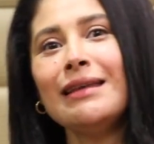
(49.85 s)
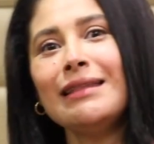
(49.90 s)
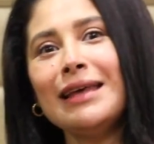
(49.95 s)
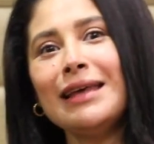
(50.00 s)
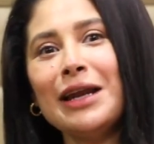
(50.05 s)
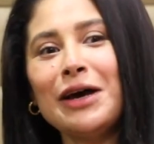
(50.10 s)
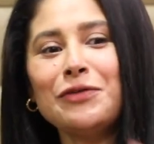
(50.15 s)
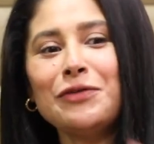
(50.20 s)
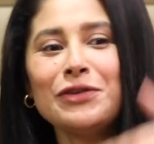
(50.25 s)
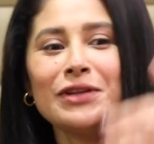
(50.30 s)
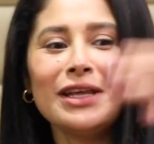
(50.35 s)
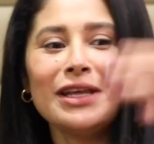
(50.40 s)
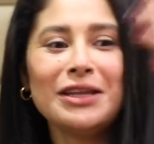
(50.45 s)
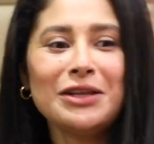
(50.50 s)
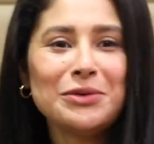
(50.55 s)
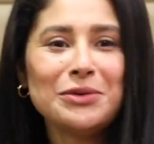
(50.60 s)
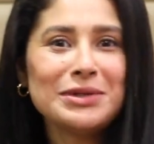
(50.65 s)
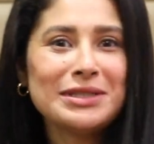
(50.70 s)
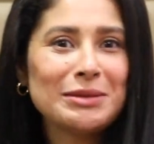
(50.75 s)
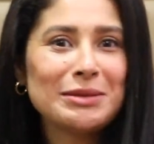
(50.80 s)
then after that
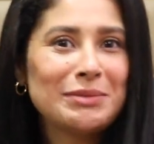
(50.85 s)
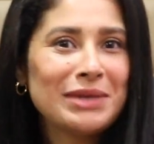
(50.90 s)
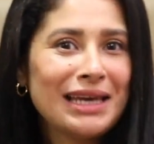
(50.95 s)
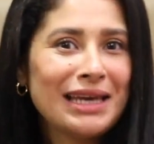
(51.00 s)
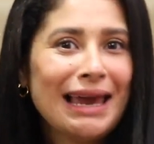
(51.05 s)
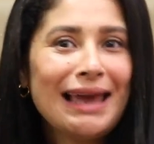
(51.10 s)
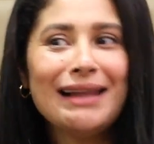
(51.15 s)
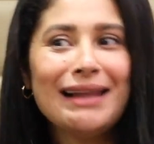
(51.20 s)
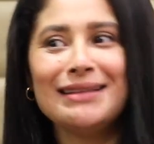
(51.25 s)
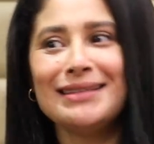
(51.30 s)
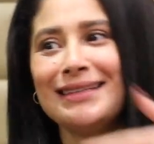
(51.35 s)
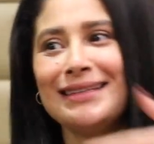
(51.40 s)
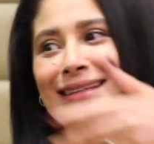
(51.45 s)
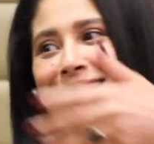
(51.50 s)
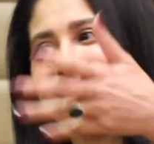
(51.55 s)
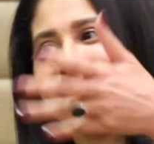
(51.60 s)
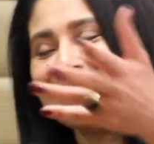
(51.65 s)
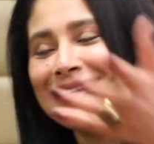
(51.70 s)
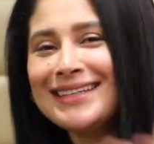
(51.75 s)
there was something else and then